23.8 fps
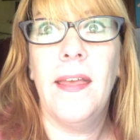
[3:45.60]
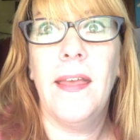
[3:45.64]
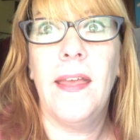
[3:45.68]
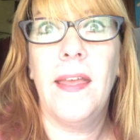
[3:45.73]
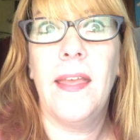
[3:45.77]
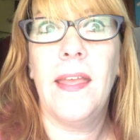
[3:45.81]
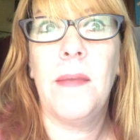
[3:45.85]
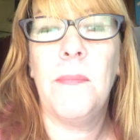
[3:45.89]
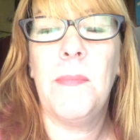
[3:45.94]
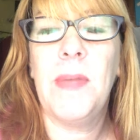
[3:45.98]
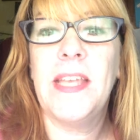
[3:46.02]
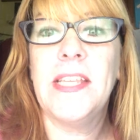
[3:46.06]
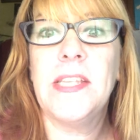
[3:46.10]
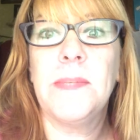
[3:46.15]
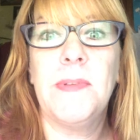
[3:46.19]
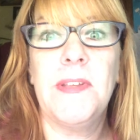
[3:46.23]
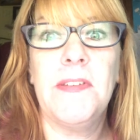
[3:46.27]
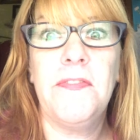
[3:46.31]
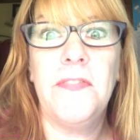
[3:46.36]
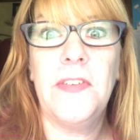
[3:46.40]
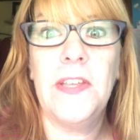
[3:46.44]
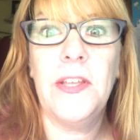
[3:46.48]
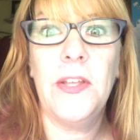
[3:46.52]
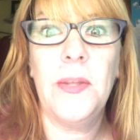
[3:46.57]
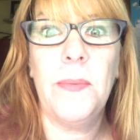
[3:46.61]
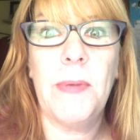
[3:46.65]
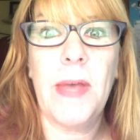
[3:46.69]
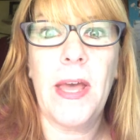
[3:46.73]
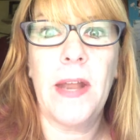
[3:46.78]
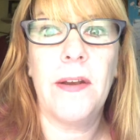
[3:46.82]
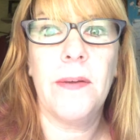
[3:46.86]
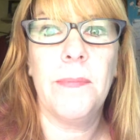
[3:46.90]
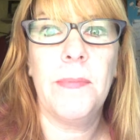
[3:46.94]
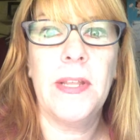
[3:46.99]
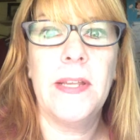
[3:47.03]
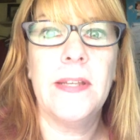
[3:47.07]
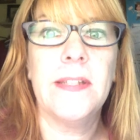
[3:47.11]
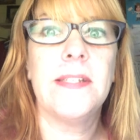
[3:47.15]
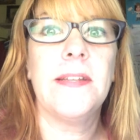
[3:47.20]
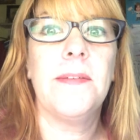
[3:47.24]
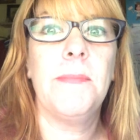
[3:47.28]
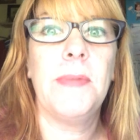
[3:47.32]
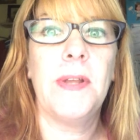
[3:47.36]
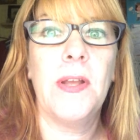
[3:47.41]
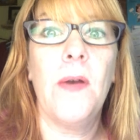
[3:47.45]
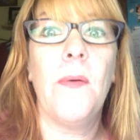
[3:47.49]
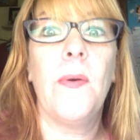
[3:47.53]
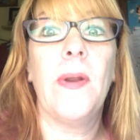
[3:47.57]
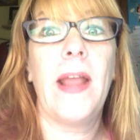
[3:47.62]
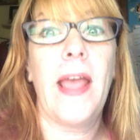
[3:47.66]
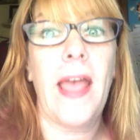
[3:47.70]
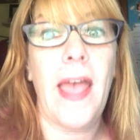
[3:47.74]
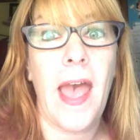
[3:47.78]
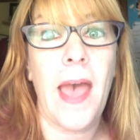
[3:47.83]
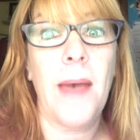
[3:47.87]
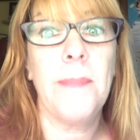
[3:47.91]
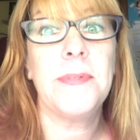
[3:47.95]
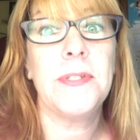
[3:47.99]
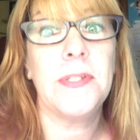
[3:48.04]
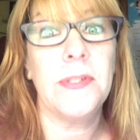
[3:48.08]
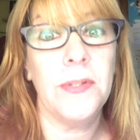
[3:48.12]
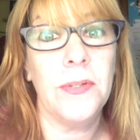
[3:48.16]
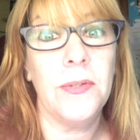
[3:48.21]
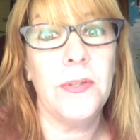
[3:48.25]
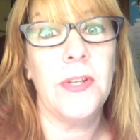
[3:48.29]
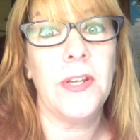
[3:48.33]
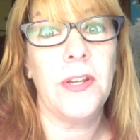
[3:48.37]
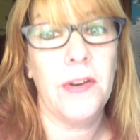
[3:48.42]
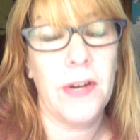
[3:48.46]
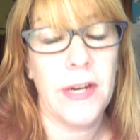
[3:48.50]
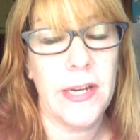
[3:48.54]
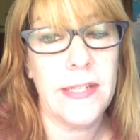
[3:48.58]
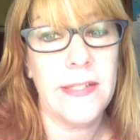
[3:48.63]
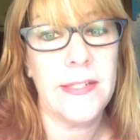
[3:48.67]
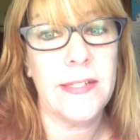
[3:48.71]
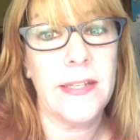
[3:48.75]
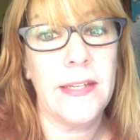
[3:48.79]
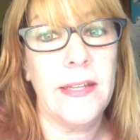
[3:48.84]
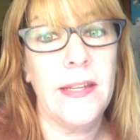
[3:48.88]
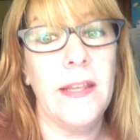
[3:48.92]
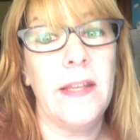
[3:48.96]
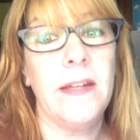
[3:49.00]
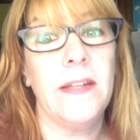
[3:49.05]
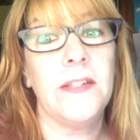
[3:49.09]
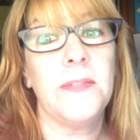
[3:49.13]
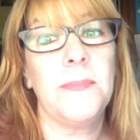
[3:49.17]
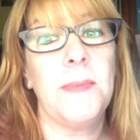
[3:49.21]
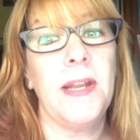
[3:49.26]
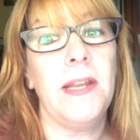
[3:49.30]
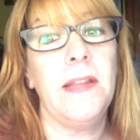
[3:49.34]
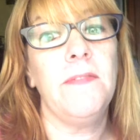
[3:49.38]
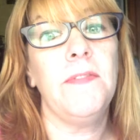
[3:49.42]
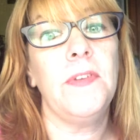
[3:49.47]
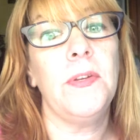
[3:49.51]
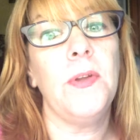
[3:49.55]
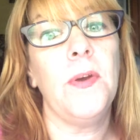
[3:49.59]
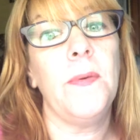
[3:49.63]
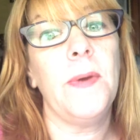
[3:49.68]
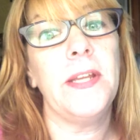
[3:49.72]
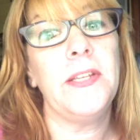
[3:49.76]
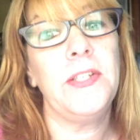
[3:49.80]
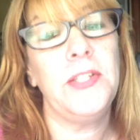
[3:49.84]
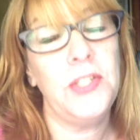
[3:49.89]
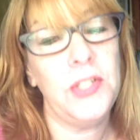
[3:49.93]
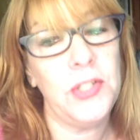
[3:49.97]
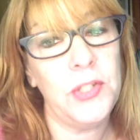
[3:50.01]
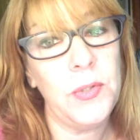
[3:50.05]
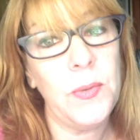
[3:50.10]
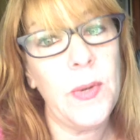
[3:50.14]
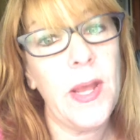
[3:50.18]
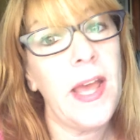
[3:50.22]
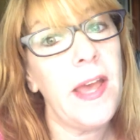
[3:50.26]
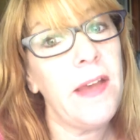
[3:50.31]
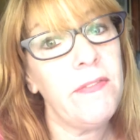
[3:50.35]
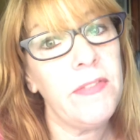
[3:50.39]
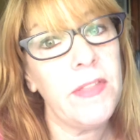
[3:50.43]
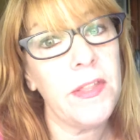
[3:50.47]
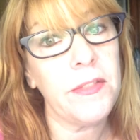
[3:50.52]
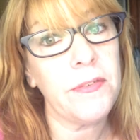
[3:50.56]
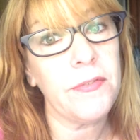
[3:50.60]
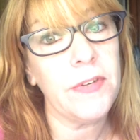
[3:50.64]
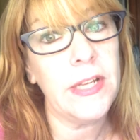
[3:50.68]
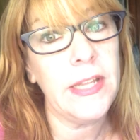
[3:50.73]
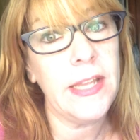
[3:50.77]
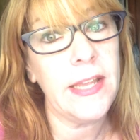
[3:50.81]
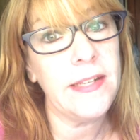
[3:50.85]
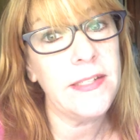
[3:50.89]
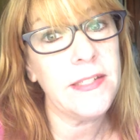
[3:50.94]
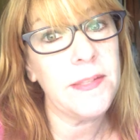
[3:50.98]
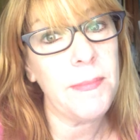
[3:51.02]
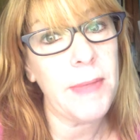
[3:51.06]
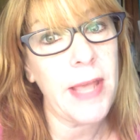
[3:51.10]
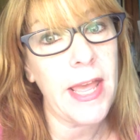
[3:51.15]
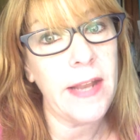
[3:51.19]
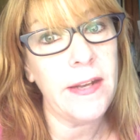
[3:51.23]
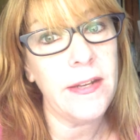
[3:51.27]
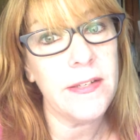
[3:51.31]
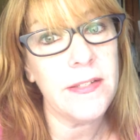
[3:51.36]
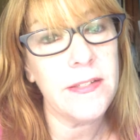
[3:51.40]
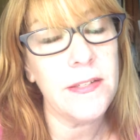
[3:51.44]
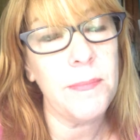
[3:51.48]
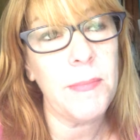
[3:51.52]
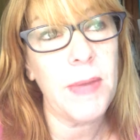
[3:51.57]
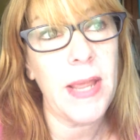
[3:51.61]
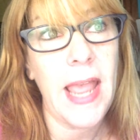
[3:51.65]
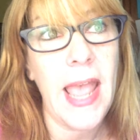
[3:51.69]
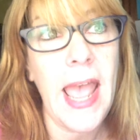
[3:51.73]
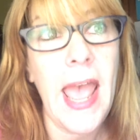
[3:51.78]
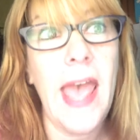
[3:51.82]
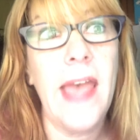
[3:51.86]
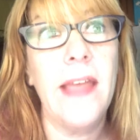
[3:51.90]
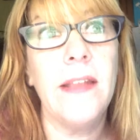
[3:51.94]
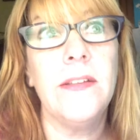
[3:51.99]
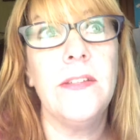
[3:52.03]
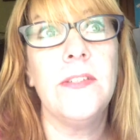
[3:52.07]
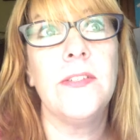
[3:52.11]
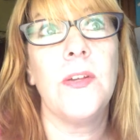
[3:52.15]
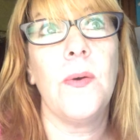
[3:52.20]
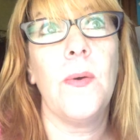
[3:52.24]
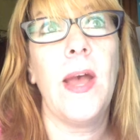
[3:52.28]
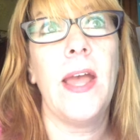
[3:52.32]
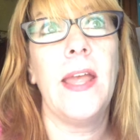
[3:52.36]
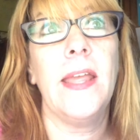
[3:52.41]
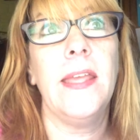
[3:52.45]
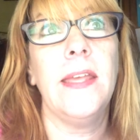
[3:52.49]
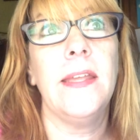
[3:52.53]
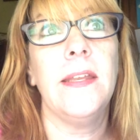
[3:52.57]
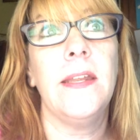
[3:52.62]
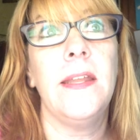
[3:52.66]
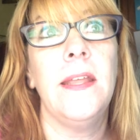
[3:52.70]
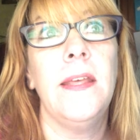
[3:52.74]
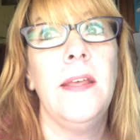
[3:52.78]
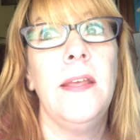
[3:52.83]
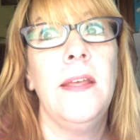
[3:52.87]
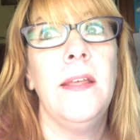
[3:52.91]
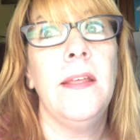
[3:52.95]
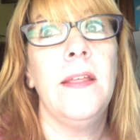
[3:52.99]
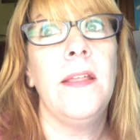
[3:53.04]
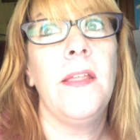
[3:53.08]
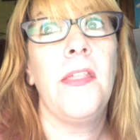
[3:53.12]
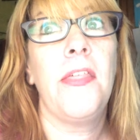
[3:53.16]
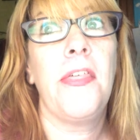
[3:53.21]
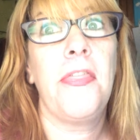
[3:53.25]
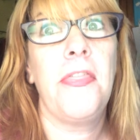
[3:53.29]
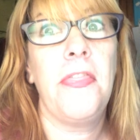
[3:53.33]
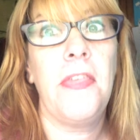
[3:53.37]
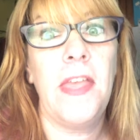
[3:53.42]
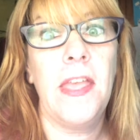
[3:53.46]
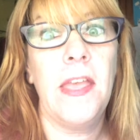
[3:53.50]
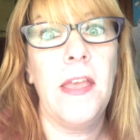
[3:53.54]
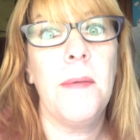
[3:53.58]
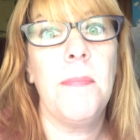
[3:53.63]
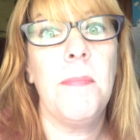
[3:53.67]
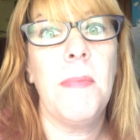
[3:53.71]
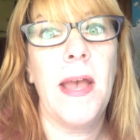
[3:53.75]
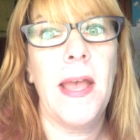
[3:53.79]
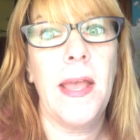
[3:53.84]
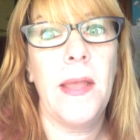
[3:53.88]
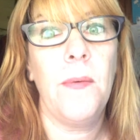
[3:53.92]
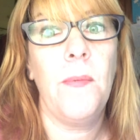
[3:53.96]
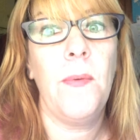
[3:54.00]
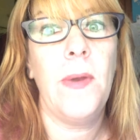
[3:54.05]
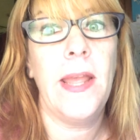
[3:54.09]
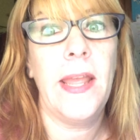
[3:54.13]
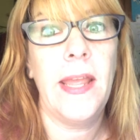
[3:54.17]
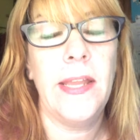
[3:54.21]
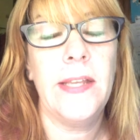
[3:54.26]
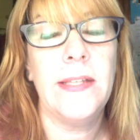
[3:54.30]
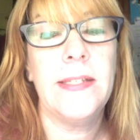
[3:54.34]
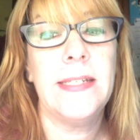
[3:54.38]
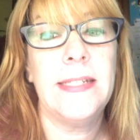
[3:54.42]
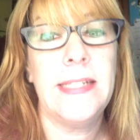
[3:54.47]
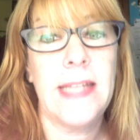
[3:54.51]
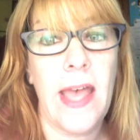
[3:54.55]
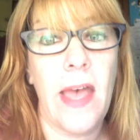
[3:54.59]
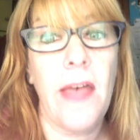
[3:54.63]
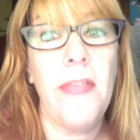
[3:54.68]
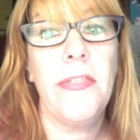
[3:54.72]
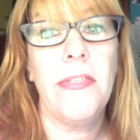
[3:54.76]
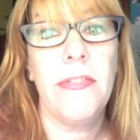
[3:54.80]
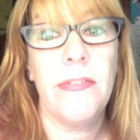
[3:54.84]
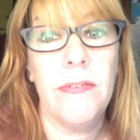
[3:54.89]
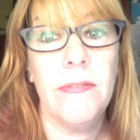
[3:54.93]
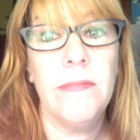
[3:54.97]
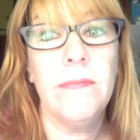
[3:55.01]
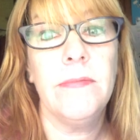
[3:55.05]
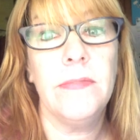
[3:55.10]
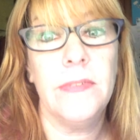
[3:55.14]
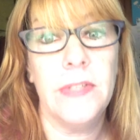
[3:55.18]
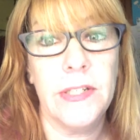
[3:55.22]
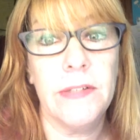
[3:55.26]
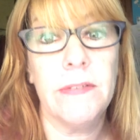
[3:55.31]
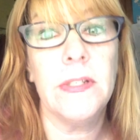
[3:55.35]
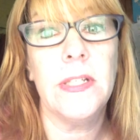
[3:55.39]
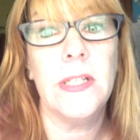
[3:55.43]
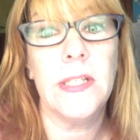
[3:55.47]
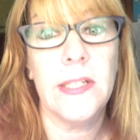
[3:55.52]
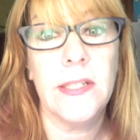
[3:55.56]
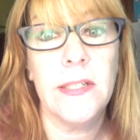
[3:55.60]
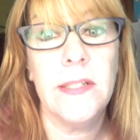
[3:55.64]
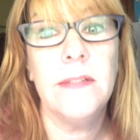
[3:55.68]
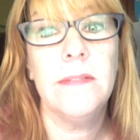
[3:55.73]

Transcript: it makes me feel better, because I've been going absolutely crazy. And as many of you know, I do have the 3 gates of madness in my head, so I can think my way to death, literally.